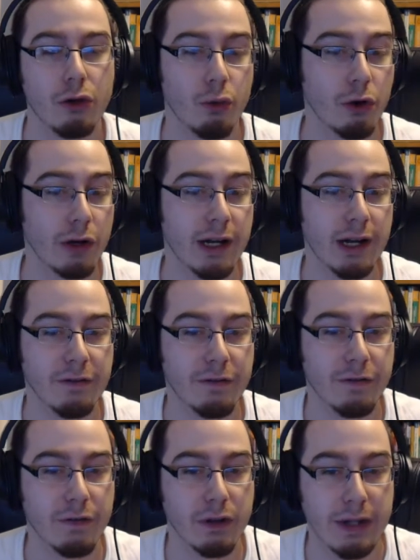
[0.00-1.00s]
there weren't
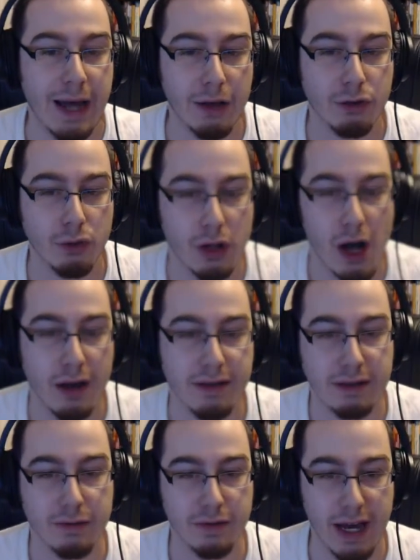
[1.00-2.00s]
enough natural
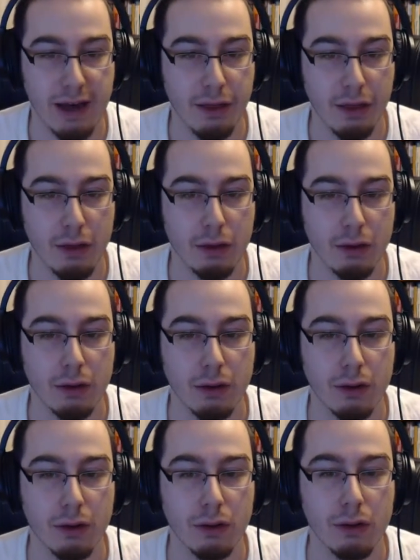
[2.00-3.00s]
causes of death
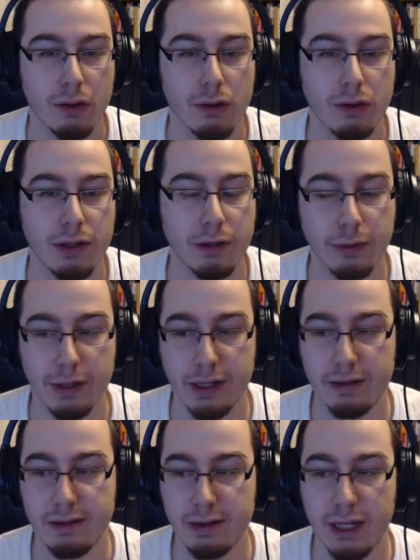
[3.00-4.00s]
to
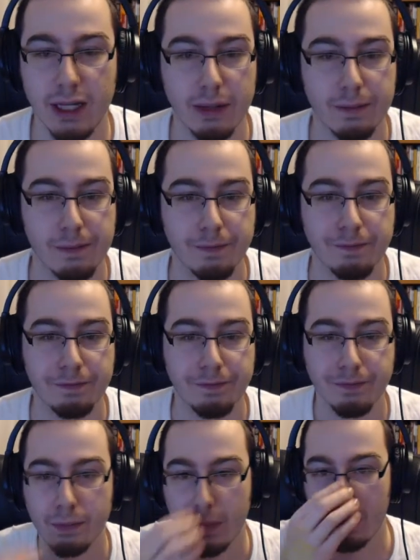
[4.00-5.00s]
really see
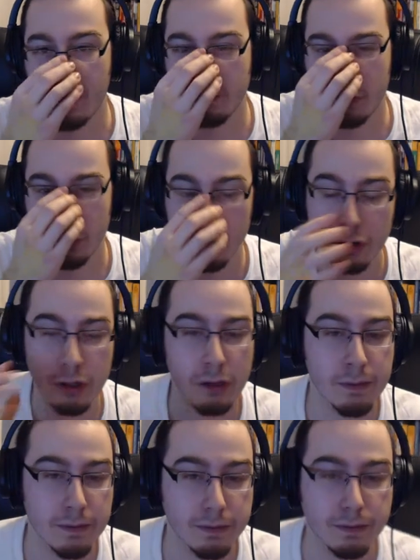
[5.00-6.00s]
them
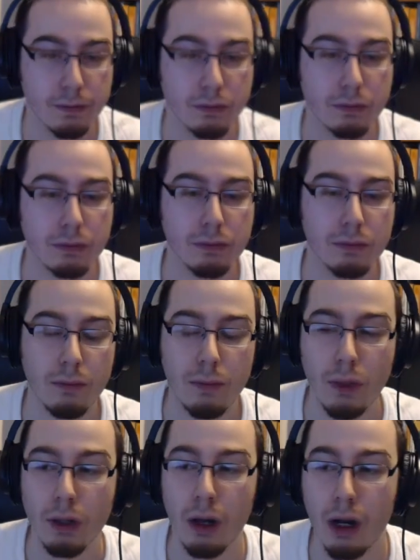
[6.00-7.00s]
turn.
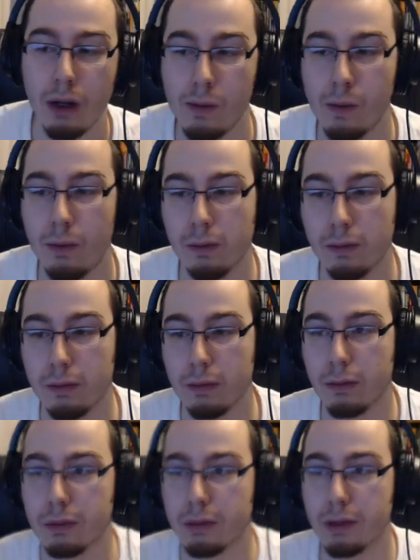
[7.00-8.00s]

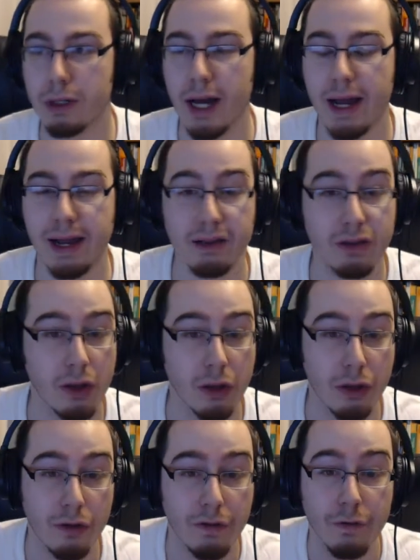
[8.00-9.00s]
I guess
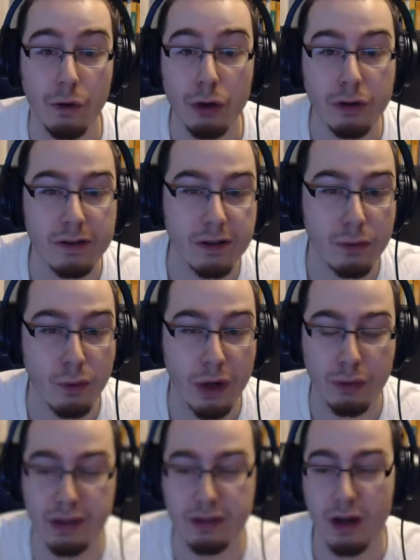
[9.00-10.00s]
the first
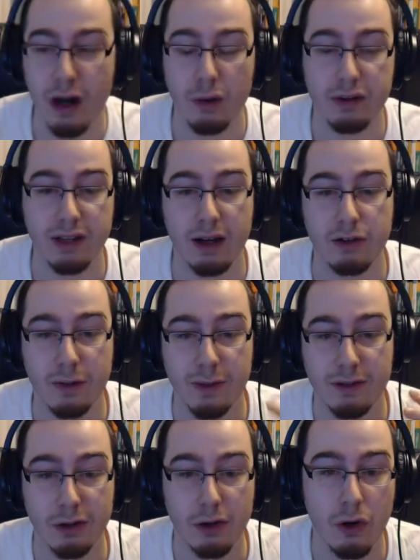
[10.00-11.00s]
one we saw was
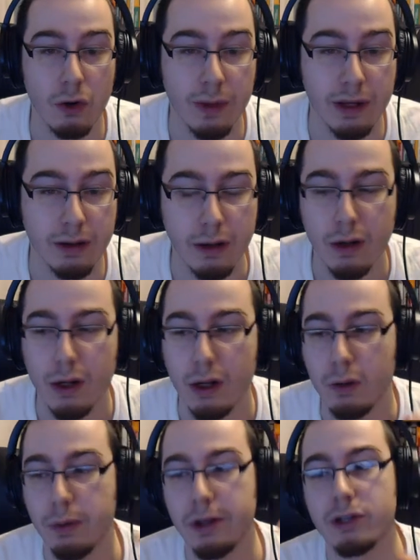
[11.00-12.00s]
actually Mr. Coleman,
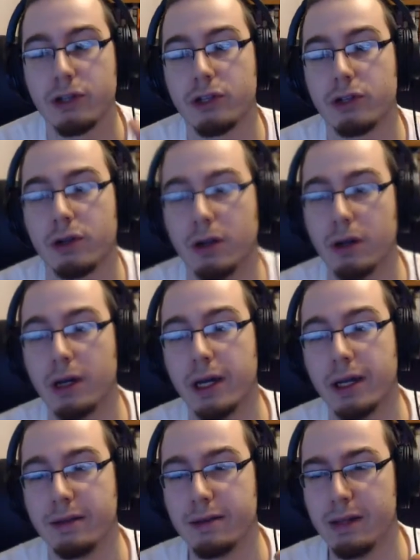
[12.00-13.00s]
which
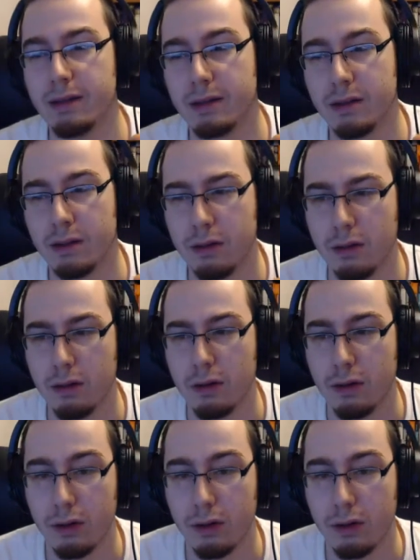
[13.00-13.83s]
in season